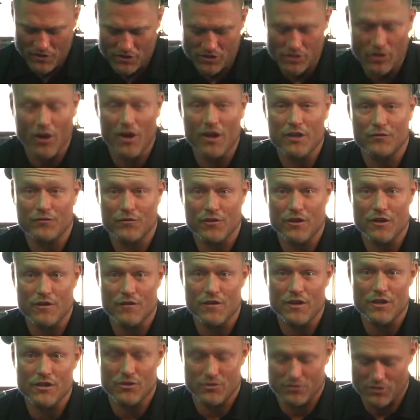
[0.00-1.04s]
size for
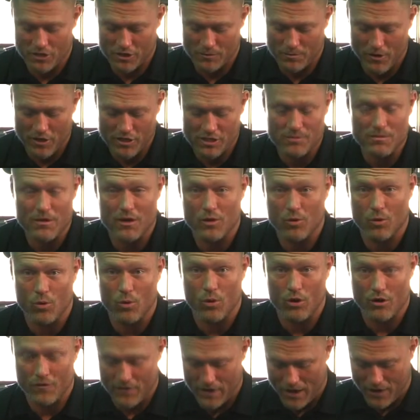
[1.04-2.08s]
individuals is supposed to be
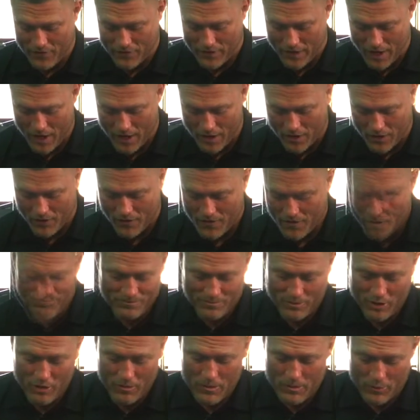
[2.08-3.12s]
1/4 of an avocado,
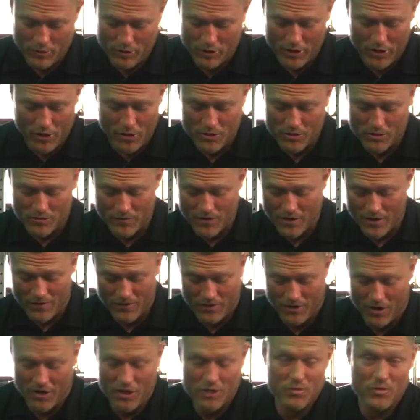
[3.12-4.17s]
but I'll be brutally honest with you,
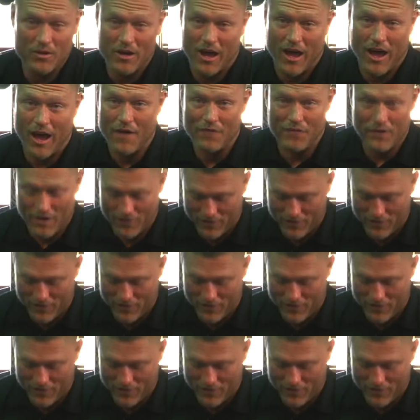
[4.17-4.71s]
I just want half an